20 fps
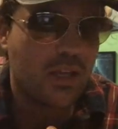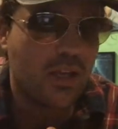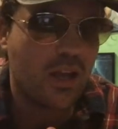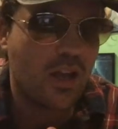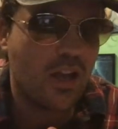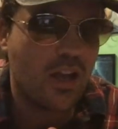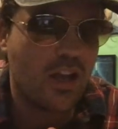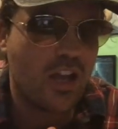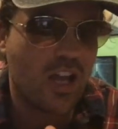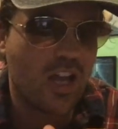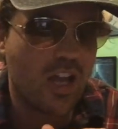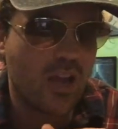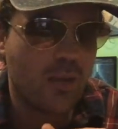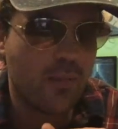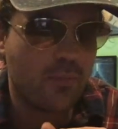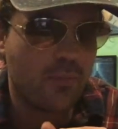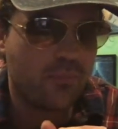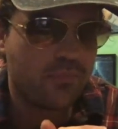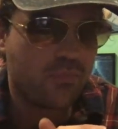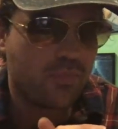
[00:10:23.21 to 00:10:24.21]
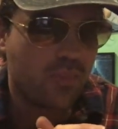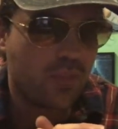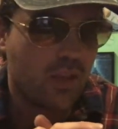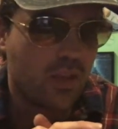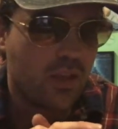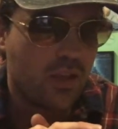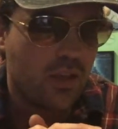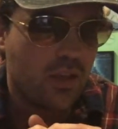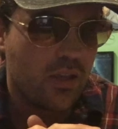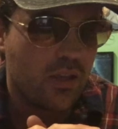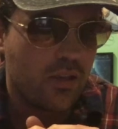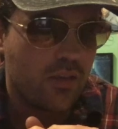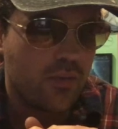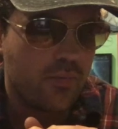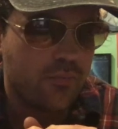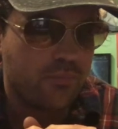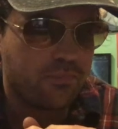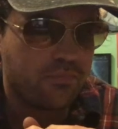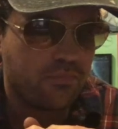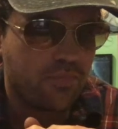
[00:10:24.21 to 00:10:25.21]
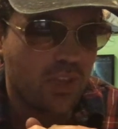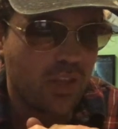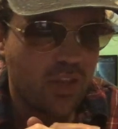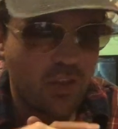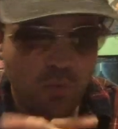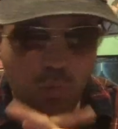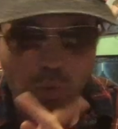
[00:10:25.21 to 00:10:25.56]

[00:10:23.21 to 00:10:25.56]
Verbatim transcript: Um, his